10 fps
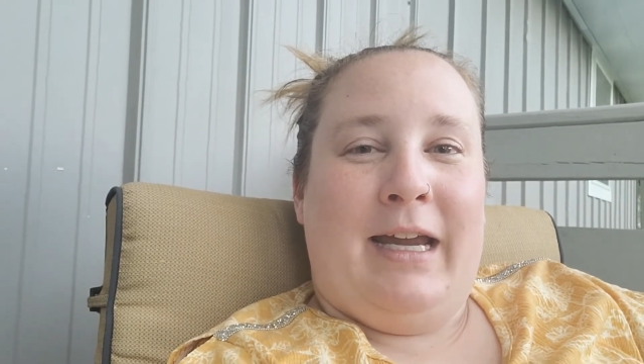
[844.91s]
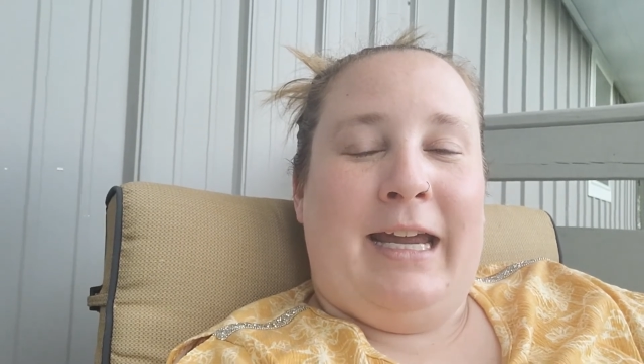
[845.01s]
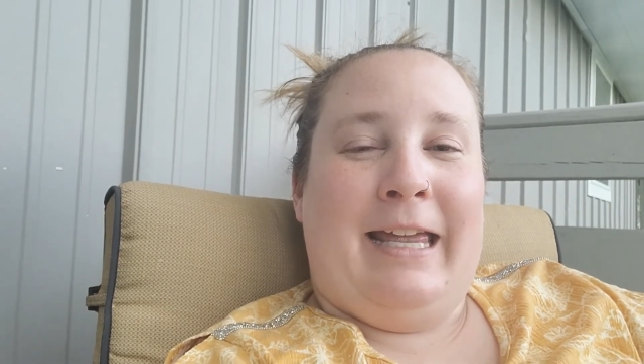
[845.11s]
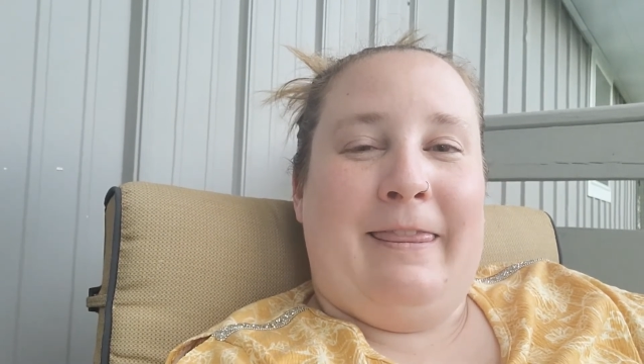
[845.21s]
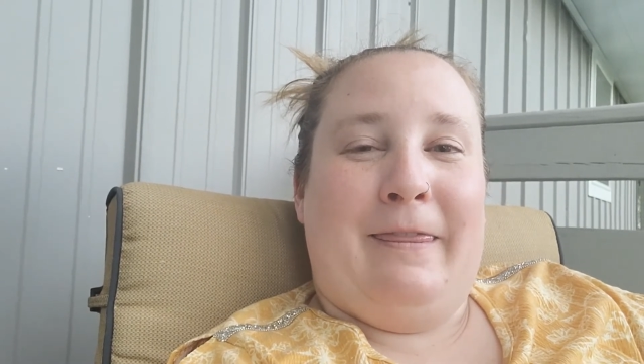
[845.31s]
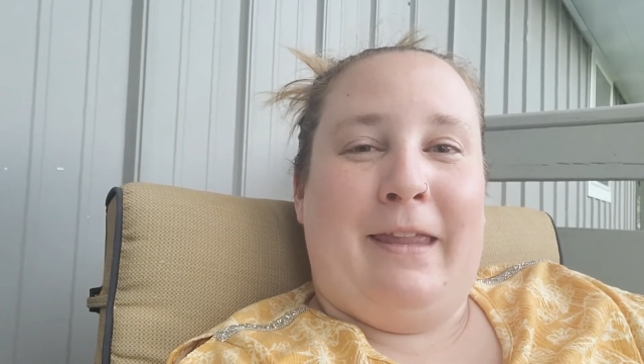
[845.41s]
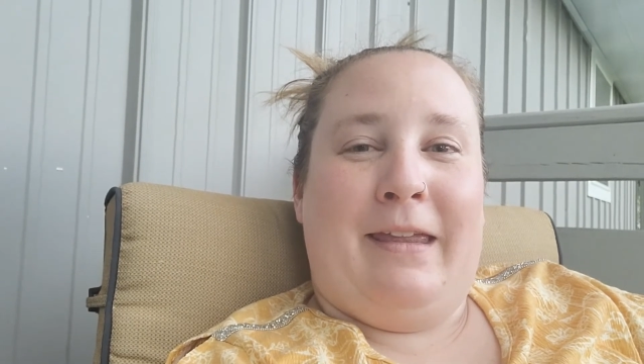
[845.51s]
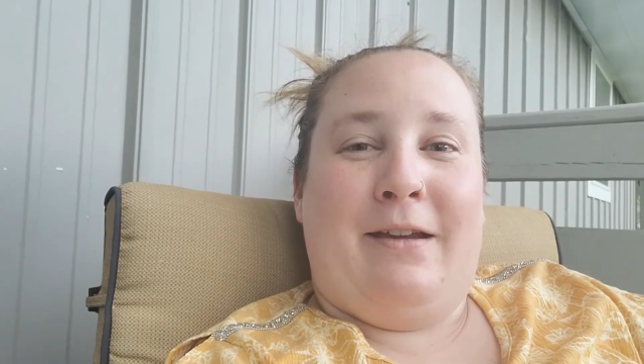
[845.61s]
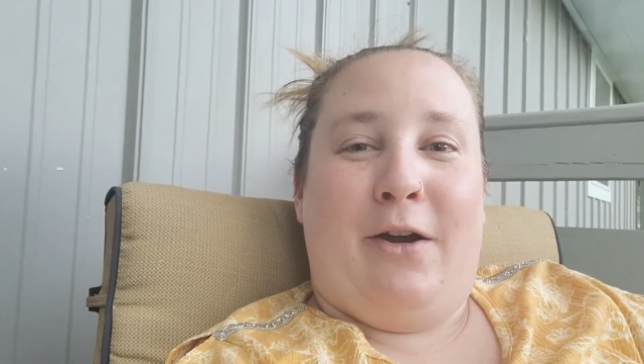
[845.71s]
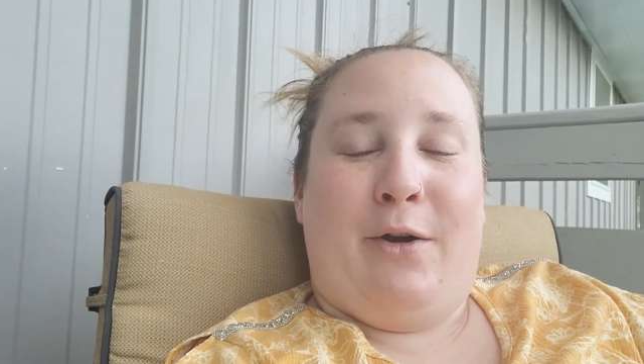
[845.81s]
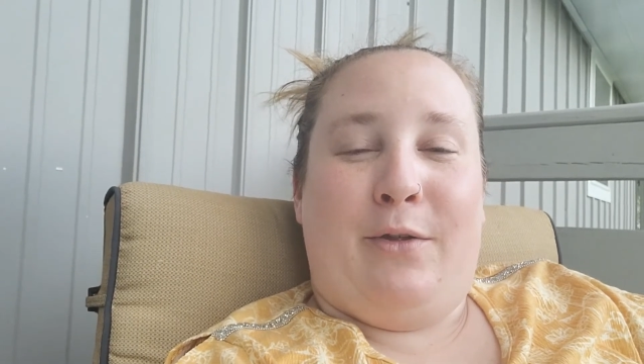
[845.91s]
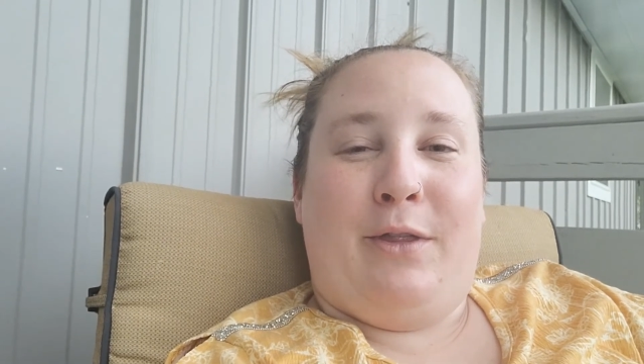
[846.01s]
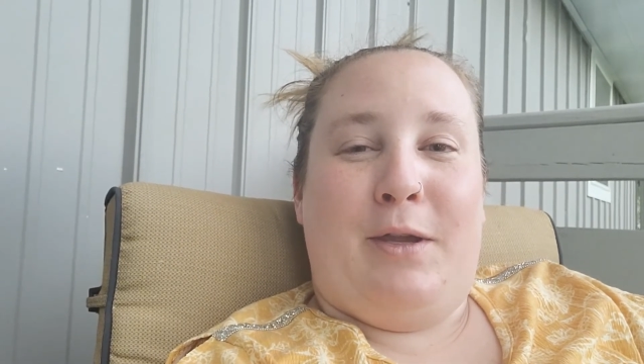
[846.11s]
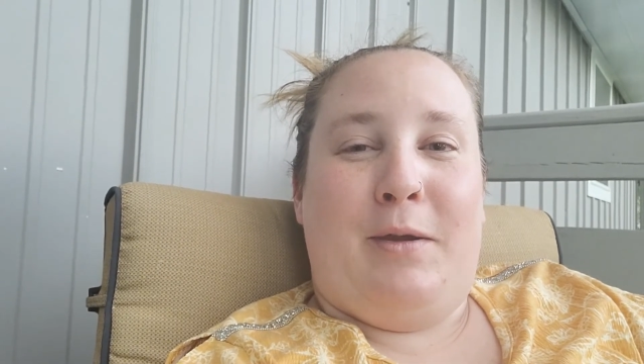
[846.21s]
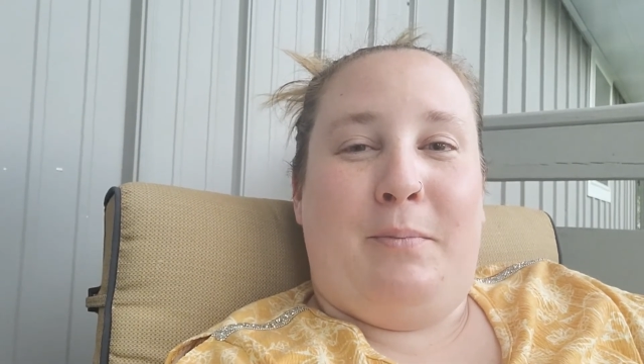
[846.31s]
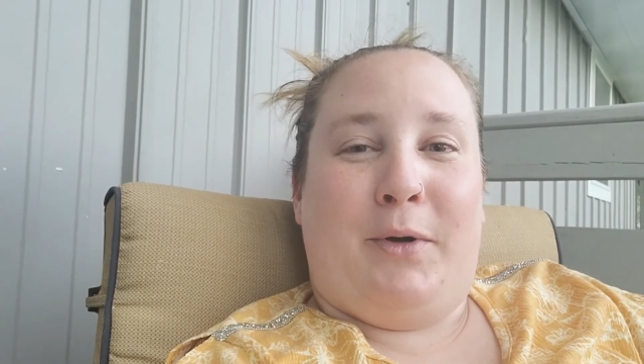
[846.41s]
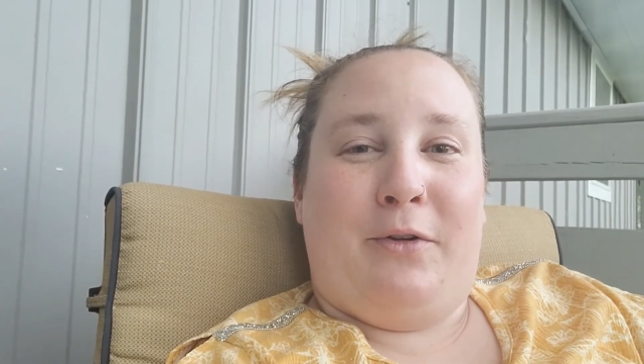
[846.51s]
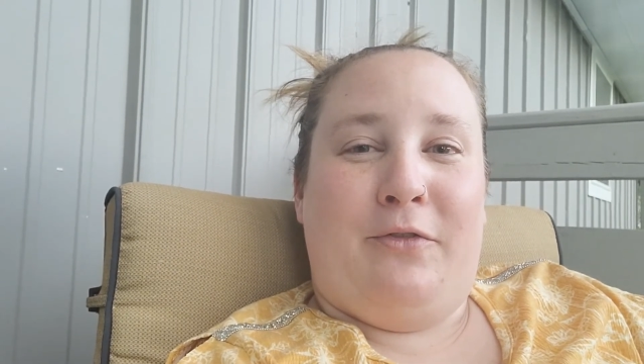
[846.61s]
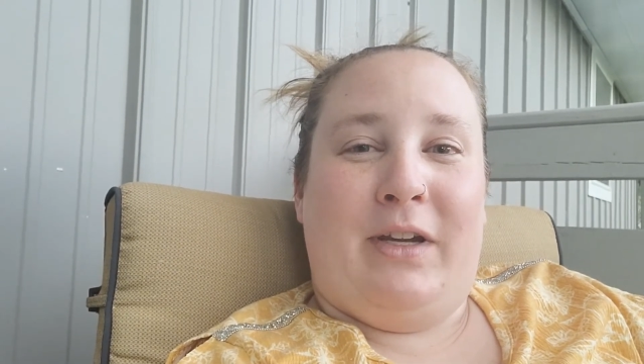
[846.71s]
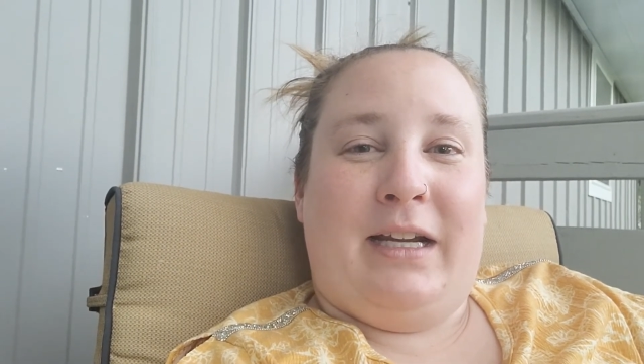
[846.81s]
and they are the
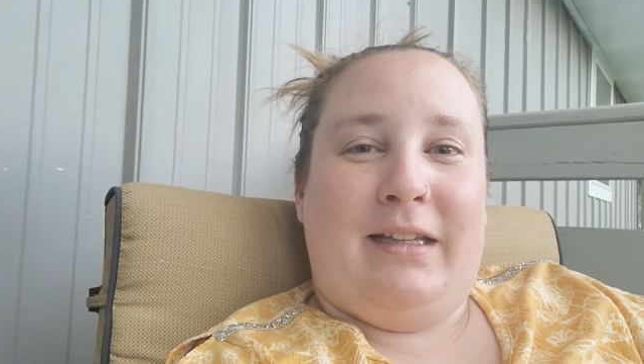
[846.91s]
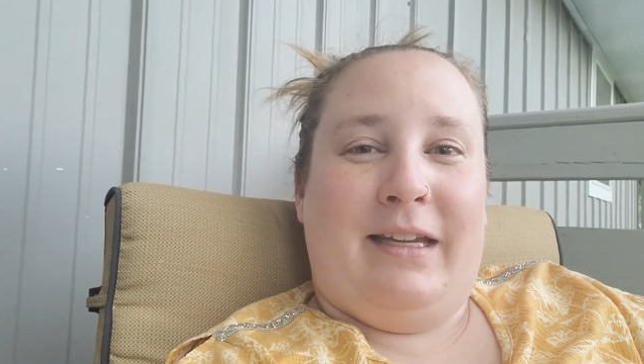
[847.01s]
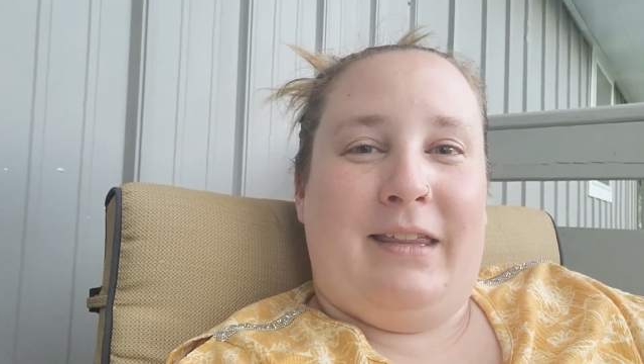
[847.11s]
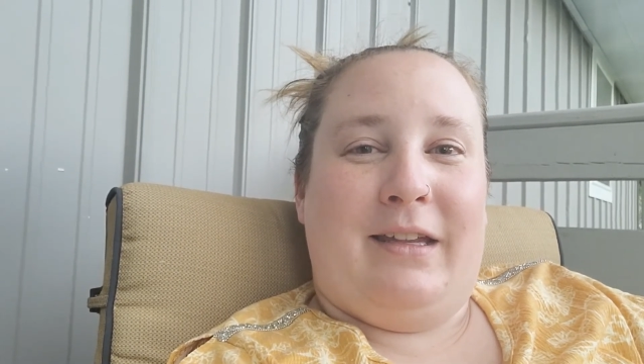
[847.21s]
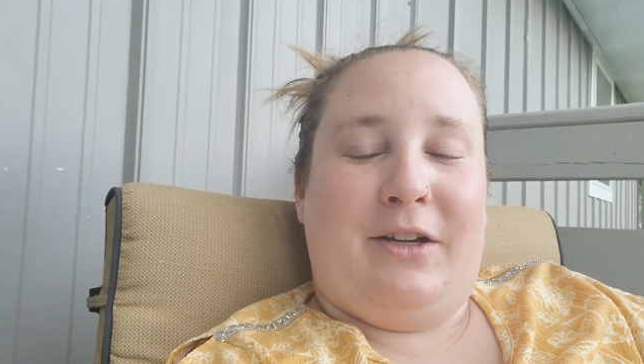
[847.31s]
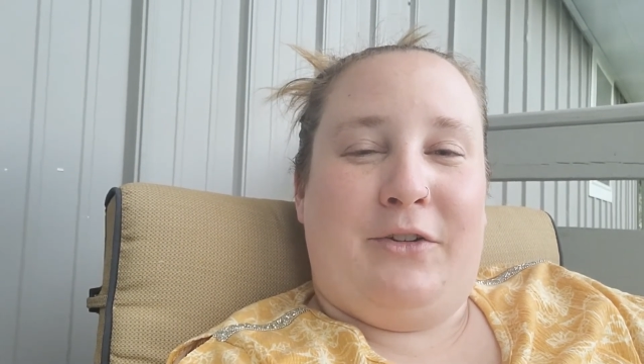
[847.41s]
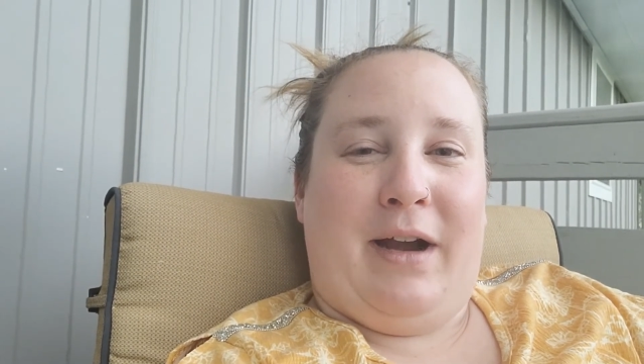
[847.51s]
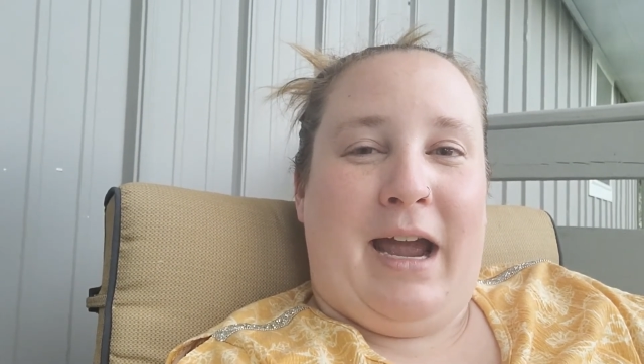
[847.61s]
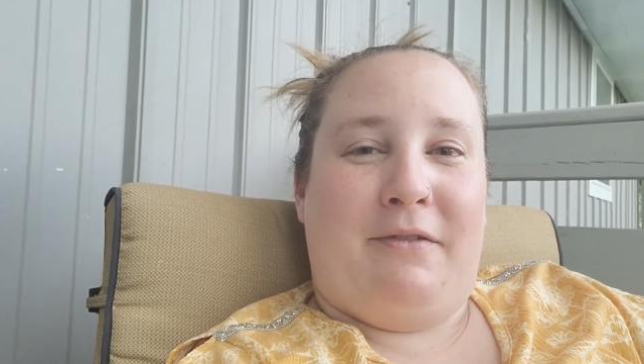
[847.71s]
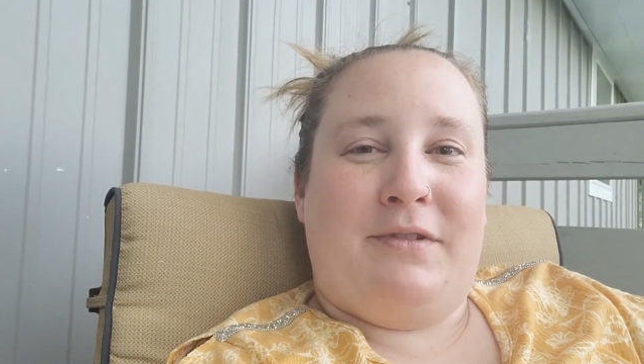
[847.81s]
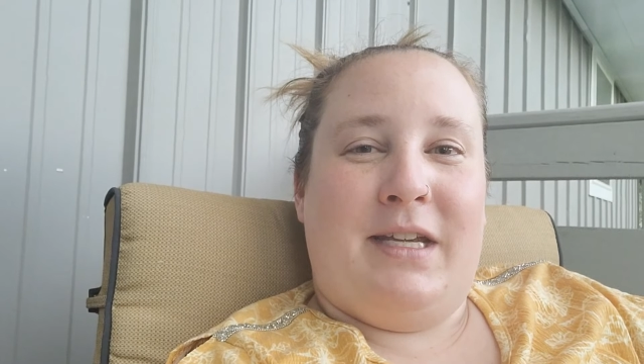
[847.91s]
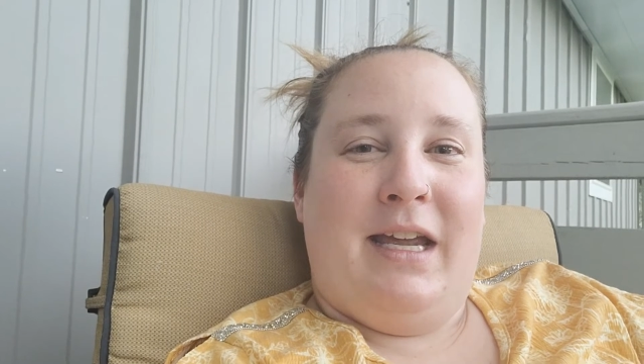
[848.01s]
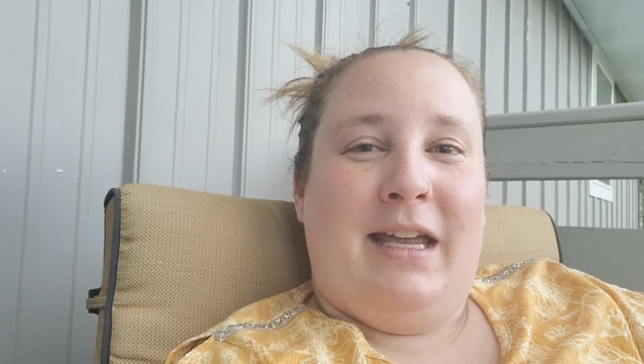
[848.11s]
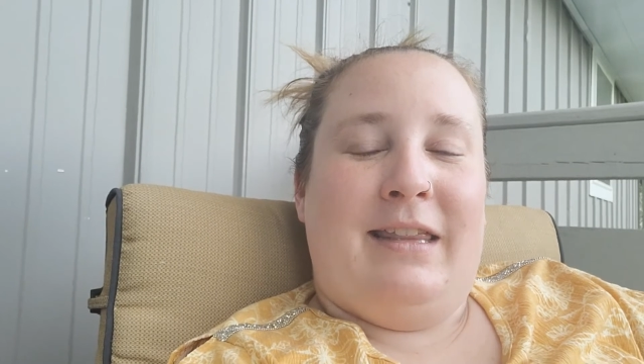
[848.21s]
perfect Litha craft.